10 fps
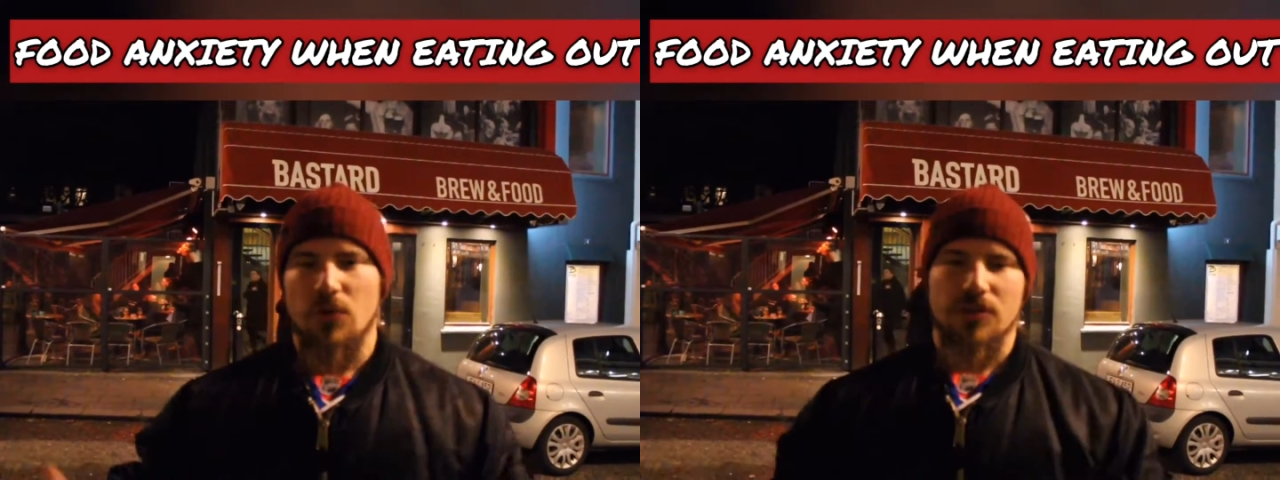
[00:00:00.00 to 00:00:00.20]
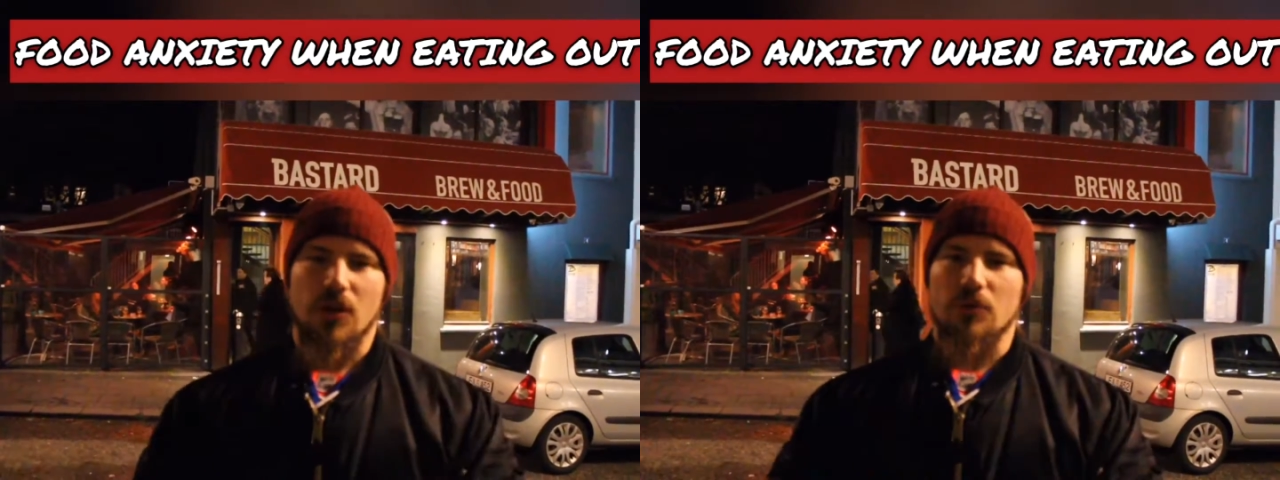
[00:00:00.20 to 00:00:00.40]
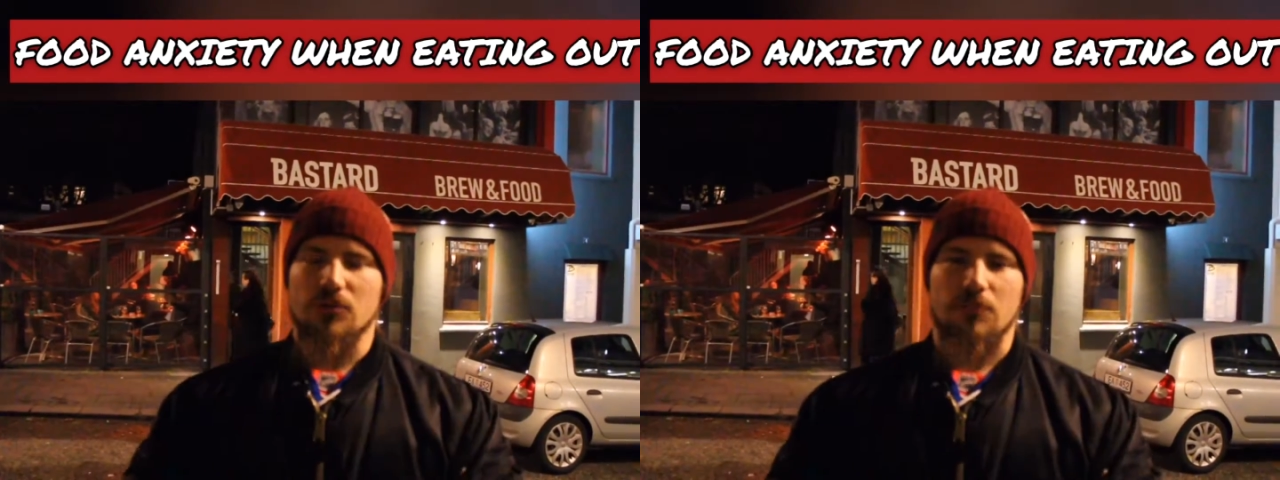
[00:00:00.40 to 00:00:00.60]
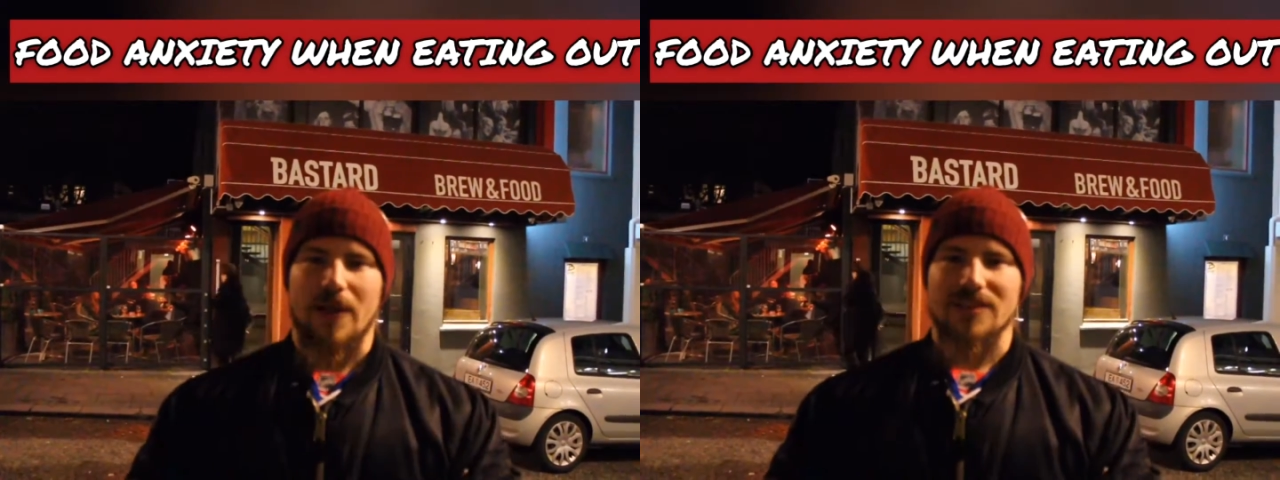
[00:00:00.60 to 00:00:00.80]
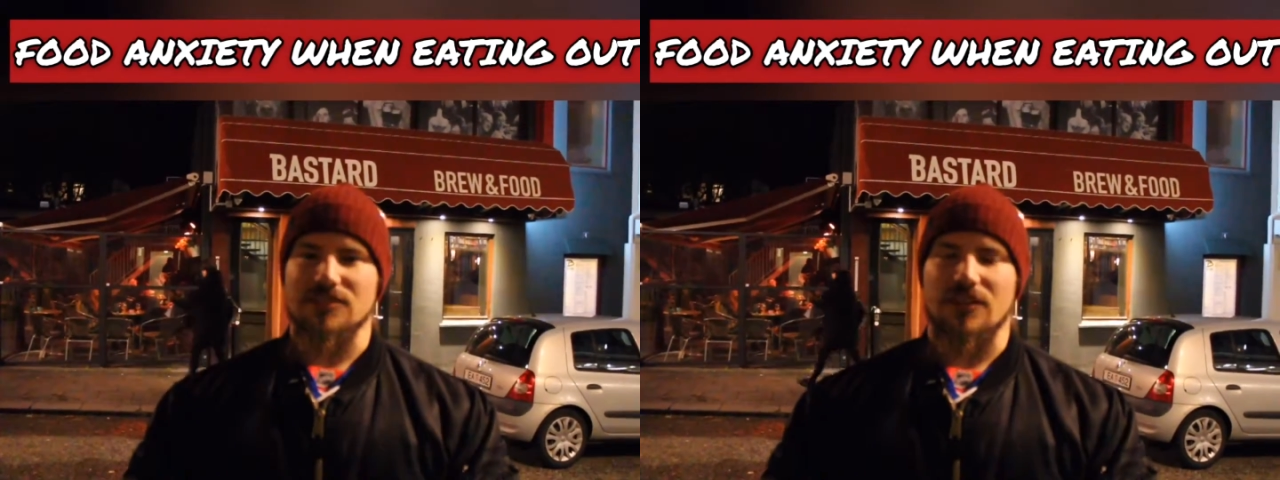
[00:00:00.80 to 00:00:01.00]
when you go to
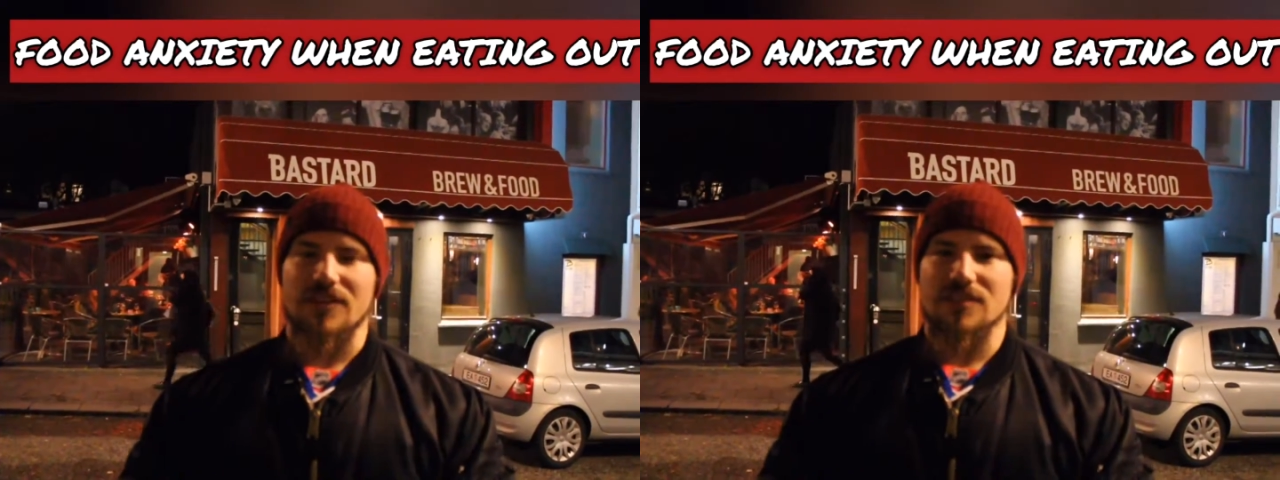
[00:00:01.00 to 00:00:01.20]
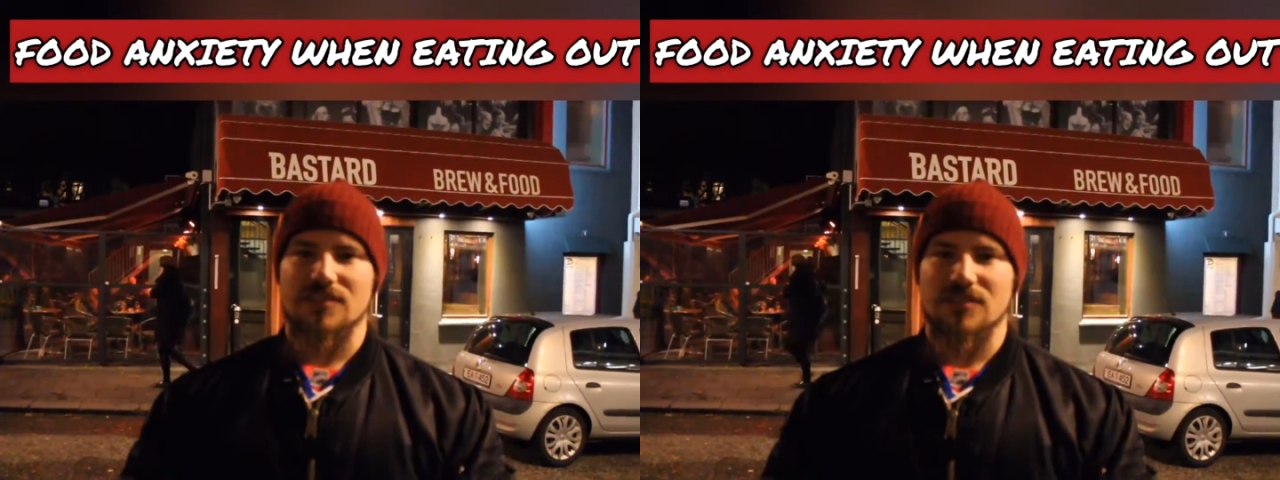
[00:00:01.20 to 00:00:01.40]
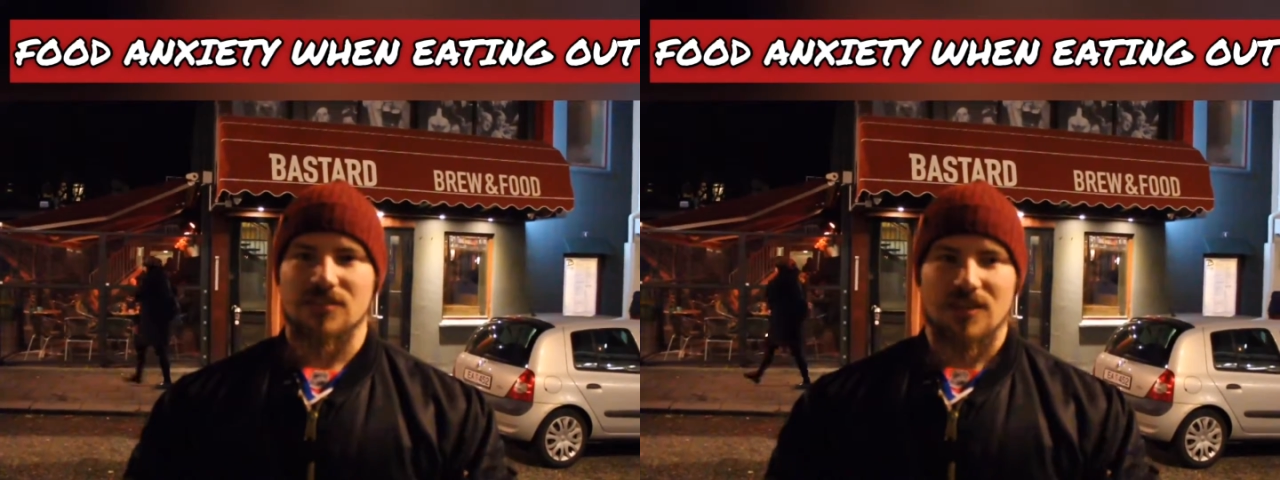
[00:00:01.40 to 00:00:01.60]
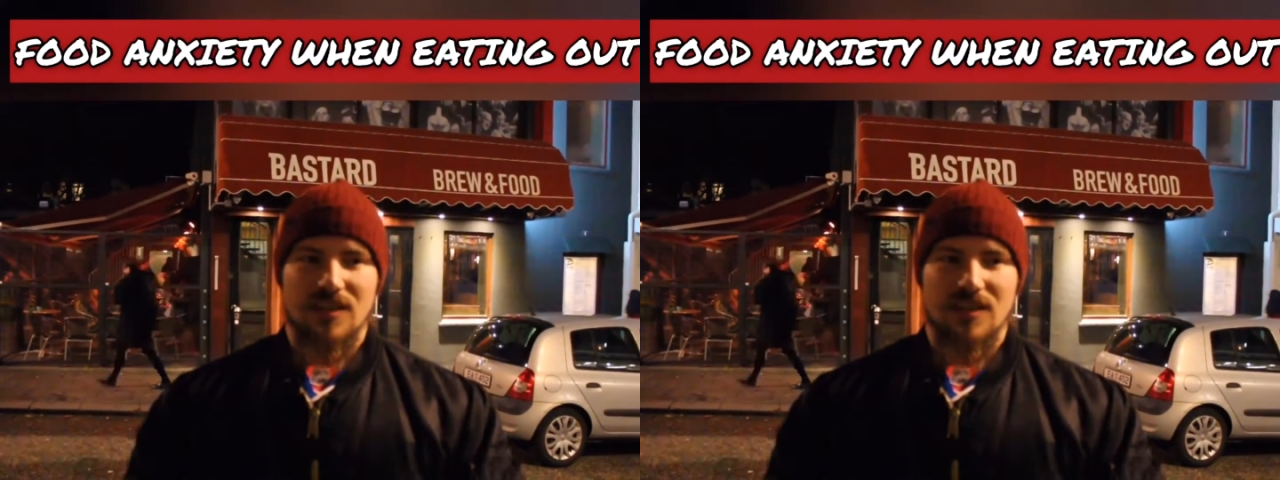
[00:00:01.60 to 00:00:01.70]
places like this.